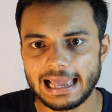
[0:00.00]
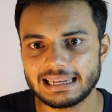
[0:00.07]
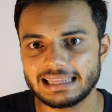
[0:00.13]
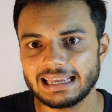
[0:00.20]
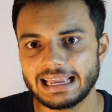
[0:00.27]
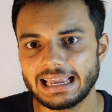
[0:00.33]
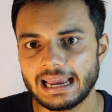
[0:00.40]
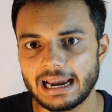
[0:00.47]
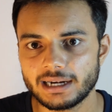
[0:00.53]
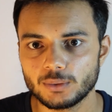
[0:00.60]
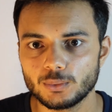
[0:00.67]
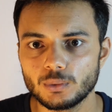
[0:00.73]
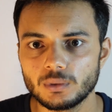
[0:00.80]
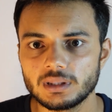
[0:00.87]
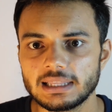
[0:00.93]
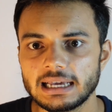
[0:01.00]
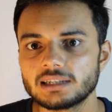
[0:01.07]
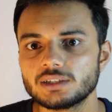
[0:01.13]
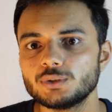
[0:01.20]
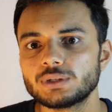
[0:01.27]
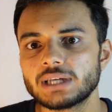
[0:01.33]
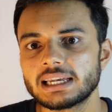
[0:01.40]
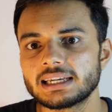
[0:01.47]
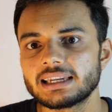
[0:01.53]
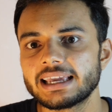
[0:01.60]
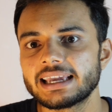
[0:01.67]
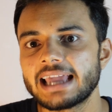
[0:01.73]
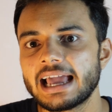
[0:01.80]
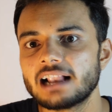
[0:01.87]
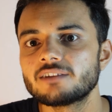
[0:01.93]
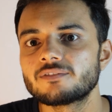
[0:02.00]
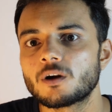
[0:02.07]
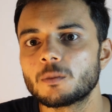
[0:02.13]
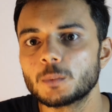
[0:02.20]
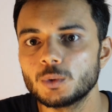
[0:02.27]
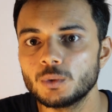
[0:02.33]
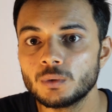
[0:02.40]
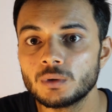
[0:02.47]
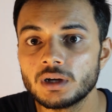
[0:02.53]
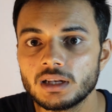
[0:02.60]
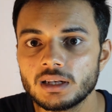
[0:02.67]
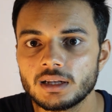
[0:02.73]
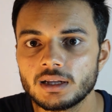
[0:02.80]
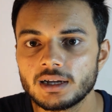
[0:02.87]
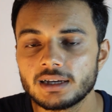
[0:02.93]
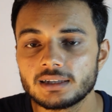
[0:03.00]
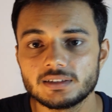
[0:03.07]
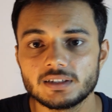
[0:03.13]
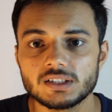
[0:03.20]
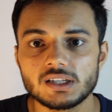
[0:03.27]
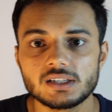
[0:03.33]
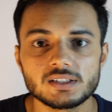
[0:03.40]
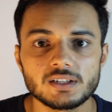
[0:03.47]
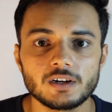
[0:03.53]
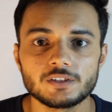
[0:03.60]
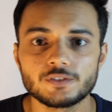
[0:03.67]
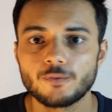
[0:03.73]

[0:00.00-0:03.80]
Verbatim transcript: any AI tool, then you can take help from Google. You just search